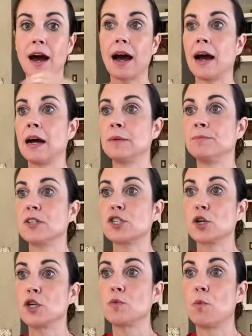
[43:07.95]
Um,
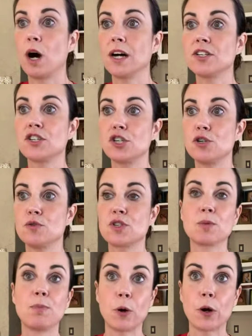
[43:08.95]
so you'd want to
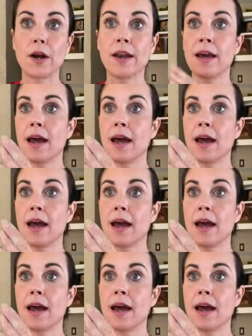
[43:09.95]
support.